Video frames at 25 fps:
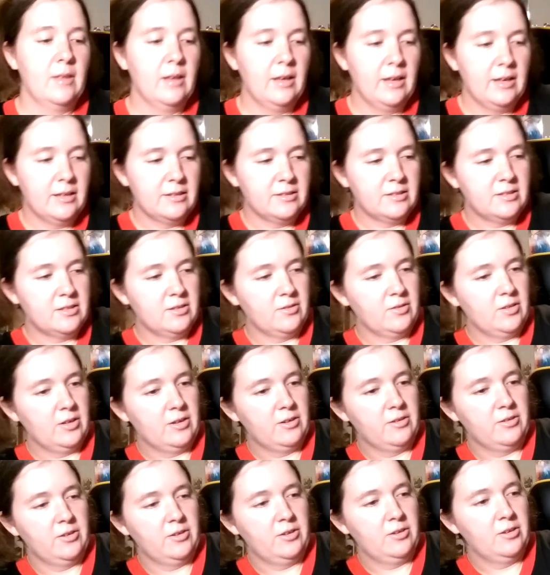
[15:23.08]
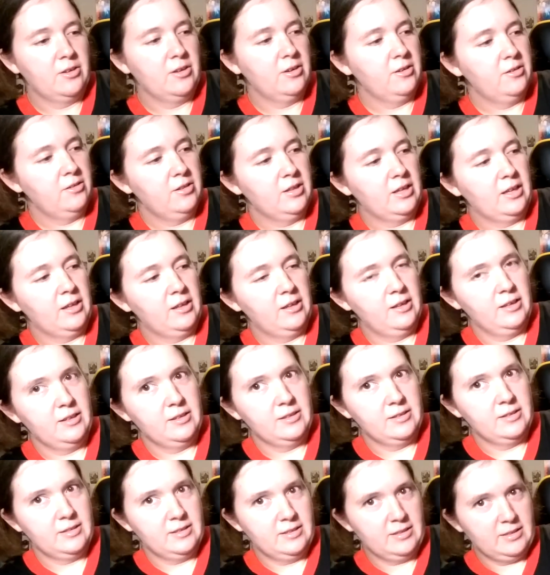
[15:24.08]
And so there you go, the
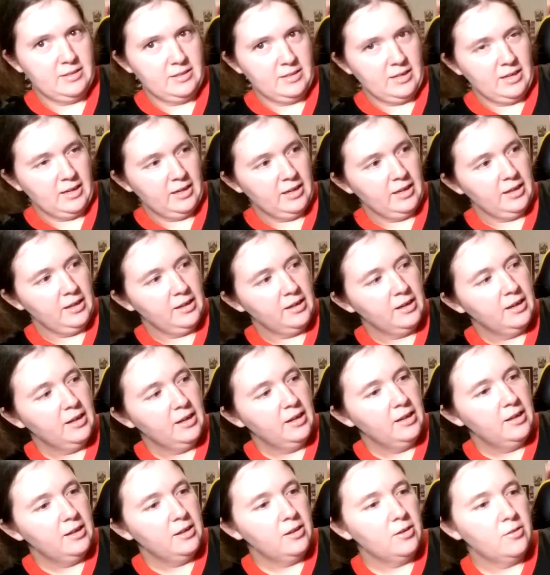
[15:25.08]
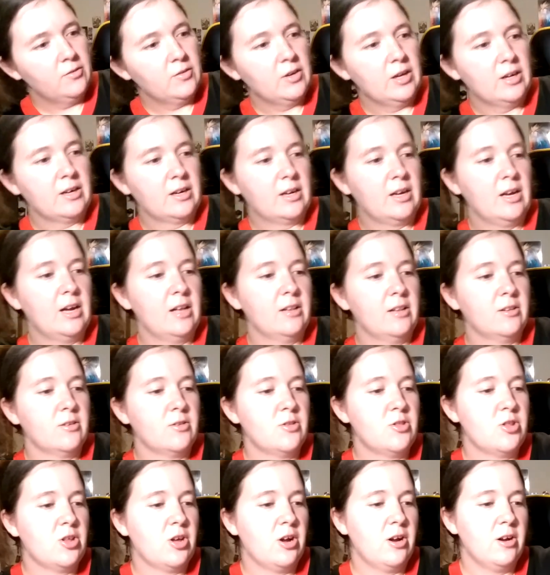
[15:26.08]
inside. It's got a color
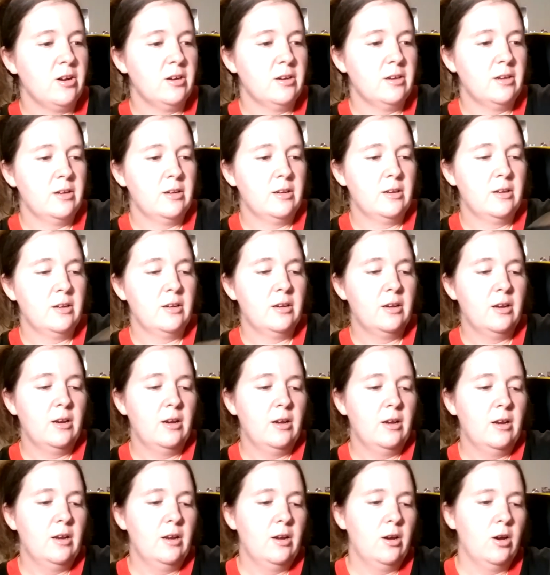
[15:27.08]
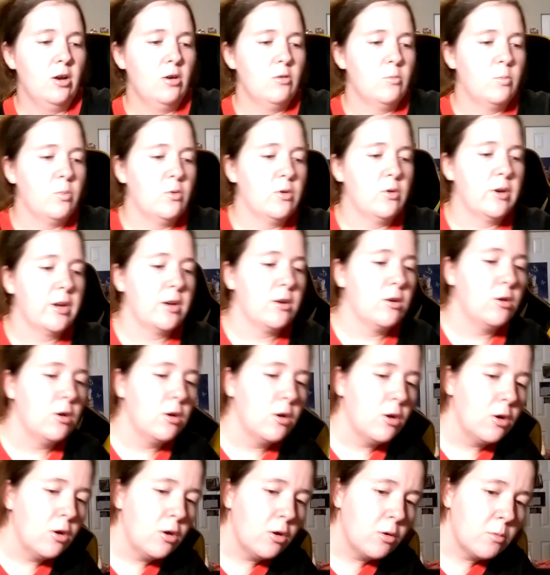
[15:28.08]
chart. Oh boy,
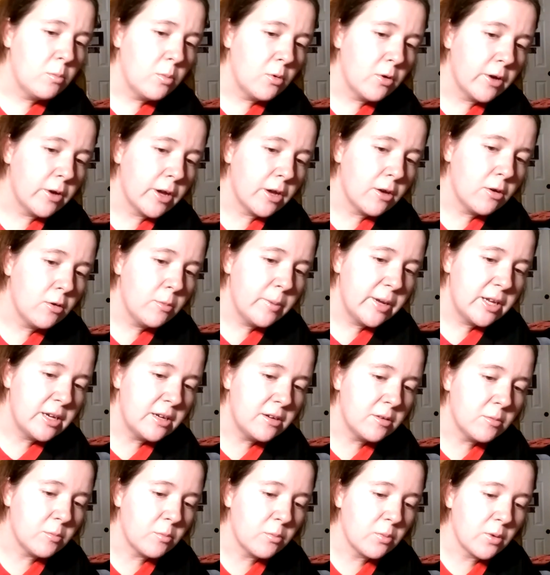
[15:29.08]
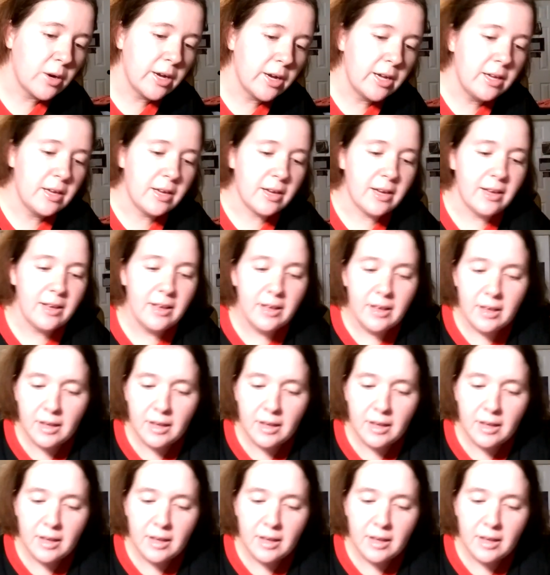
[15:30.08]
I hope I didn't break it.